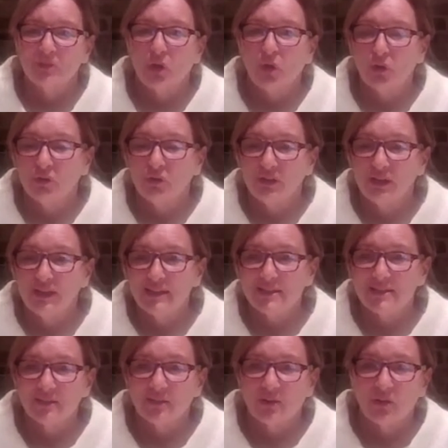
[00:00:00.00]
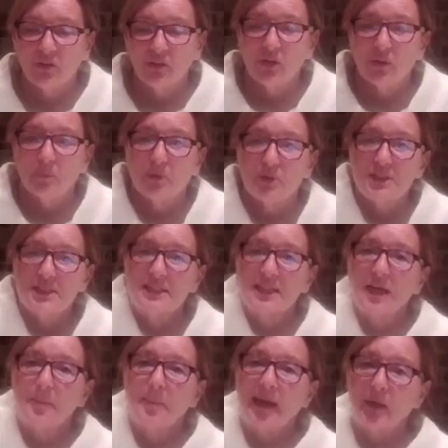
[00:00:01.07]
Honor it, honor your body to
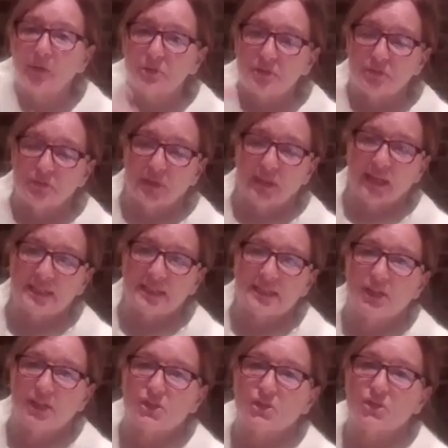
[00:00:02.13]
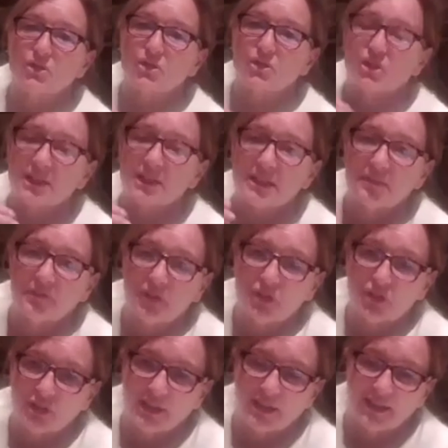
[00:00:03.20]
come out of relaxation just
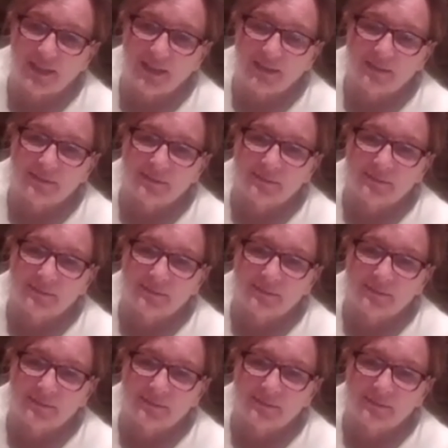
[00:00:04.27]
sufficiently,